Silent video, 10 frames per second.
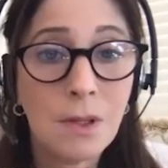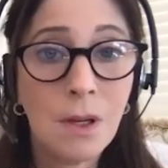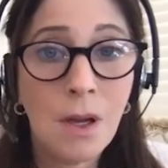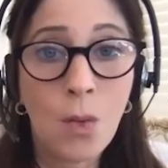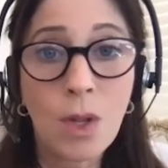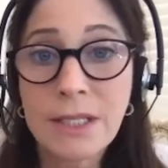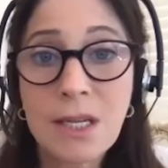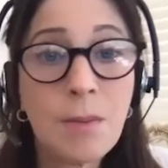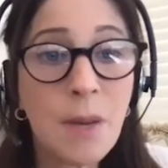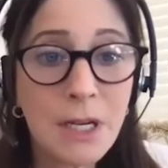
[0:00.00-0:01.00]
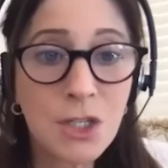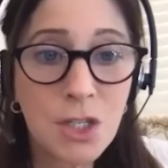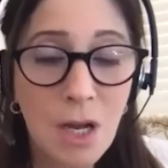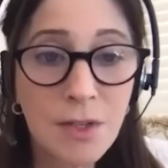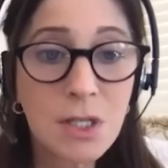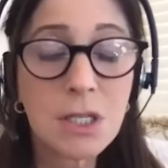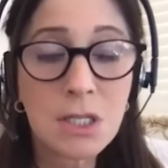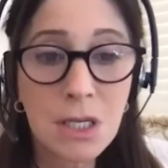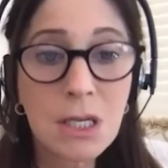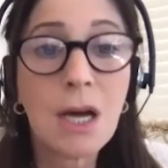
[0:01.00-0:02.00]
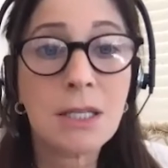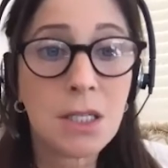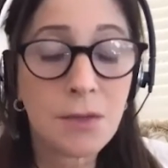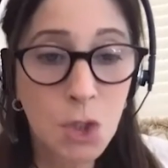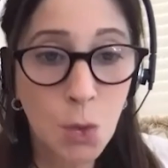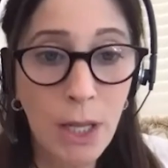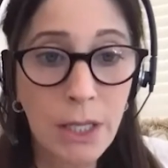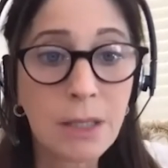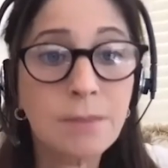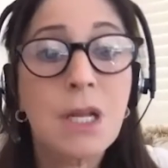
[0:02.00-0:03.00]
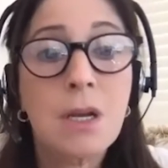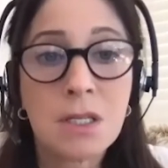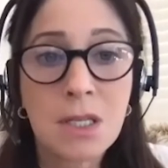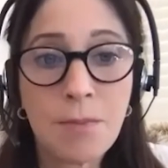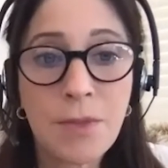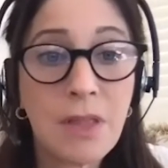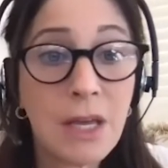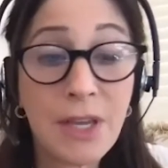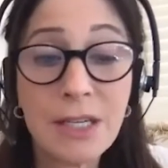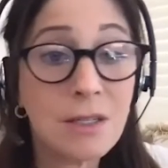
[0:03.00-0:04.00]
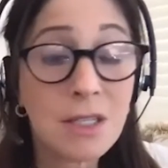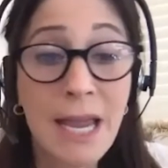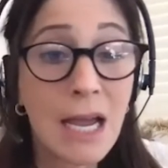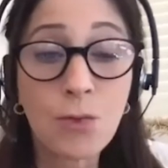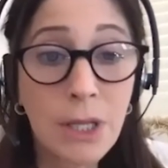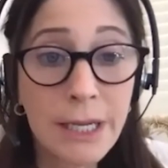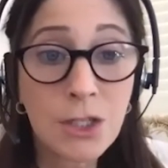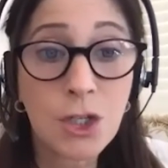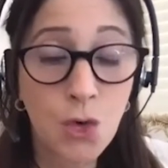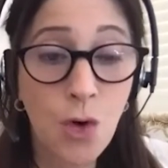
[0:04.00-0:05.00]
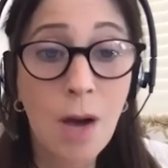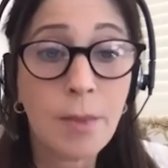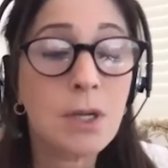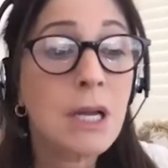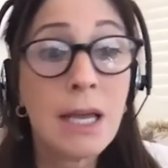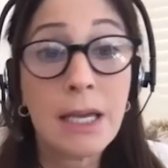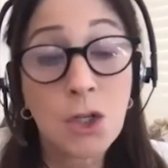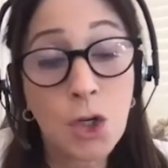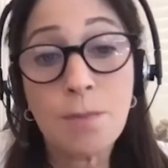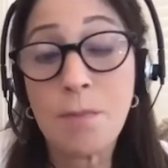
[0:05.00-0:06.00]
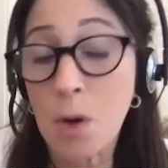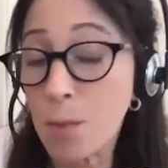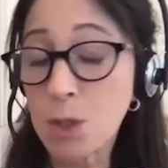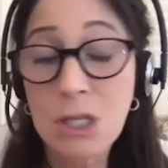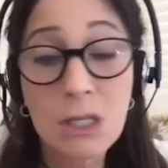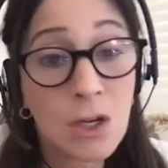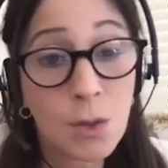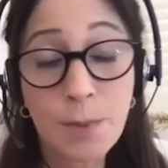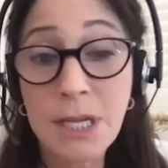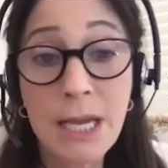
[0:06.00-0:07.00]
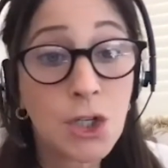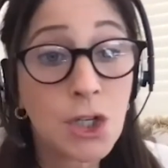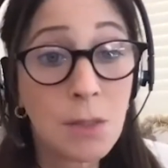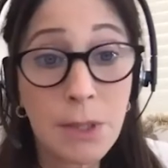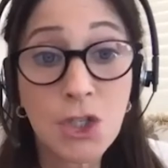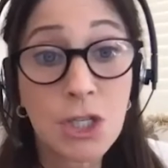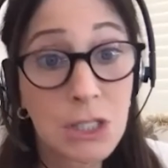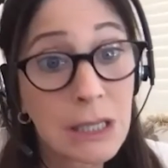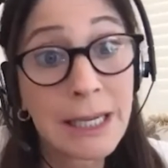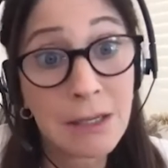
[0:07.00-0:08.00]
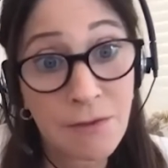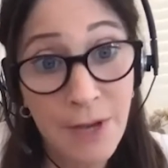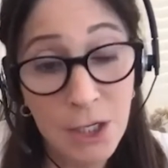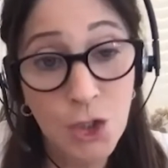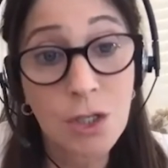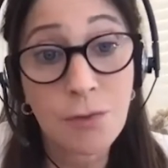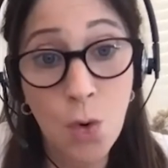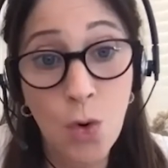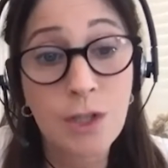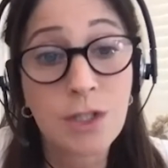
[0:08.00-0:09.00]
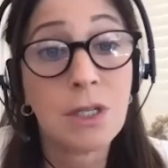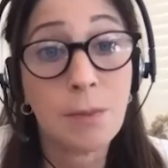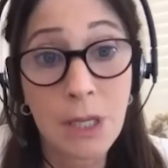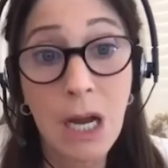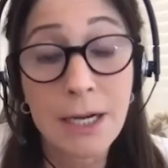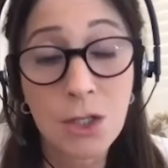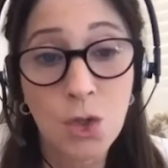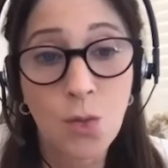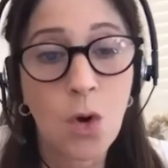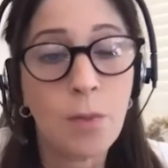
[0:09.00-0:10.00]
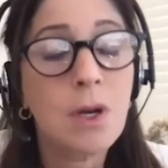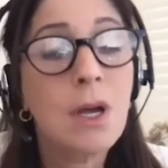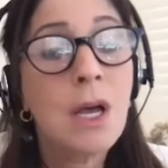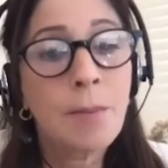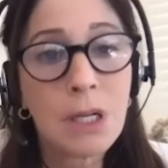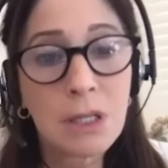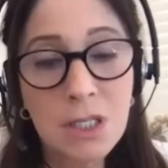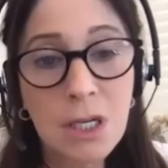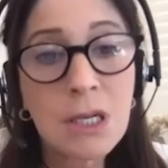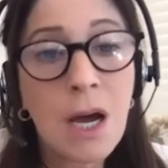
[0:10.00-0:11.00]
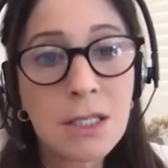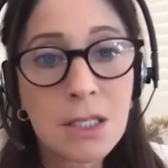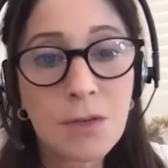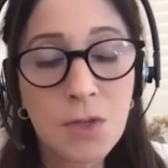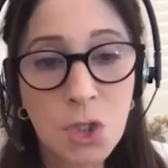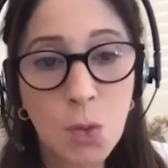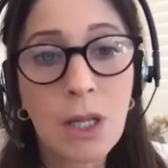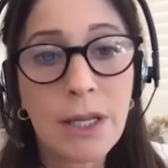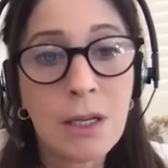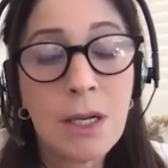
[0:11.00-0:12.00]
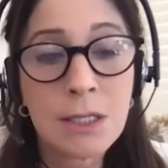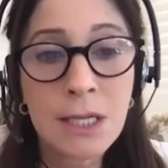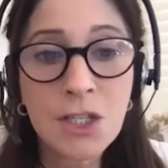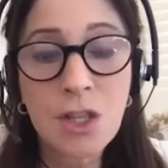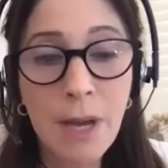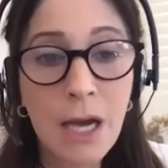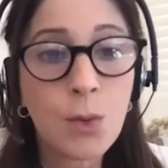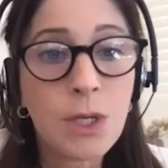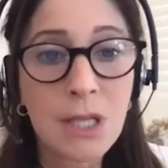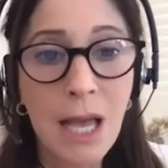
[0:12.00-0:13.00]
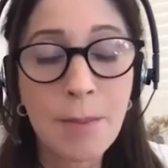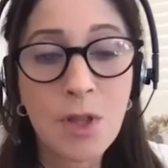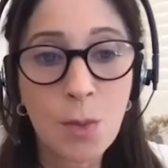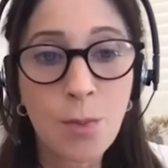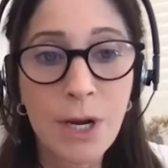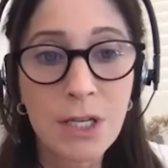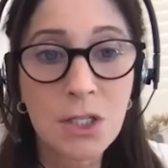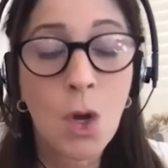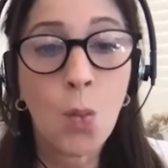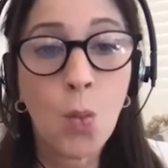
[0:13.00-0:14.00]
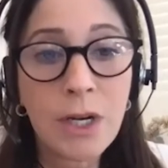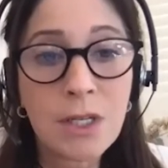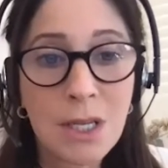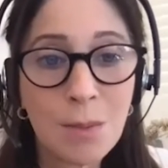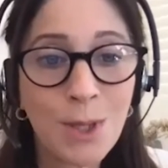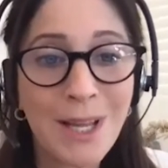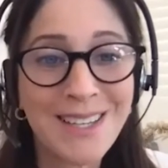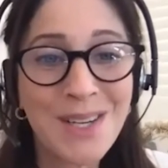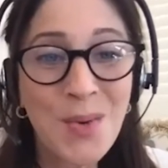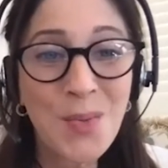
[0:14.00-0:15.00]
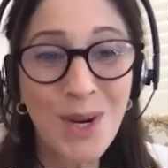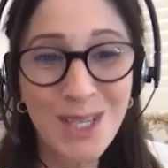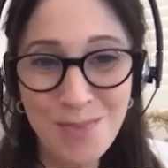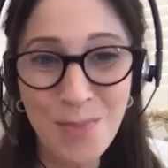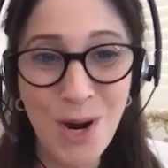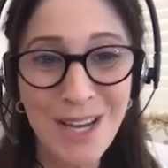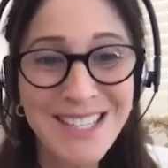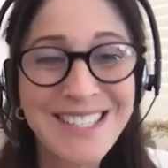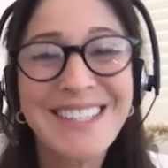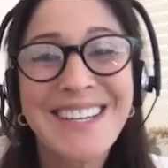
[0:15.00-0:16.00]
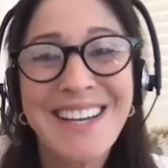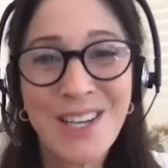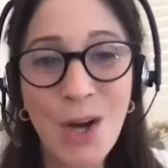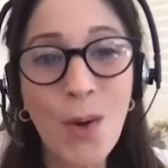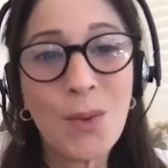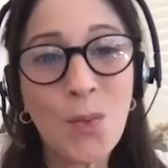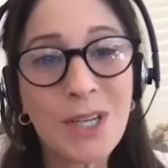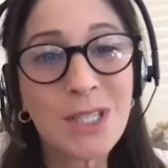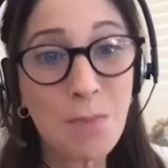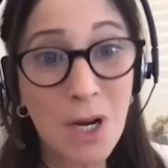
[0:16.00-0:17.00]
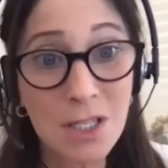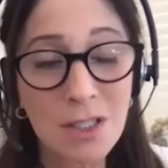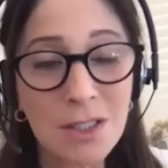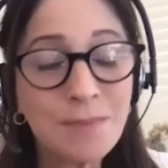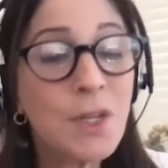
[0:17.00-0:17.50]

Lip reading: Well, I tell my patients, obviously, a sudden onset of swelling, something that it can't relate to trauma. It could potentially be just a late infection, of course, and a benign seroma. But a sudden onset of swelling, teach them how to examine their breasts. What is implant? What is breast? And what is muscle?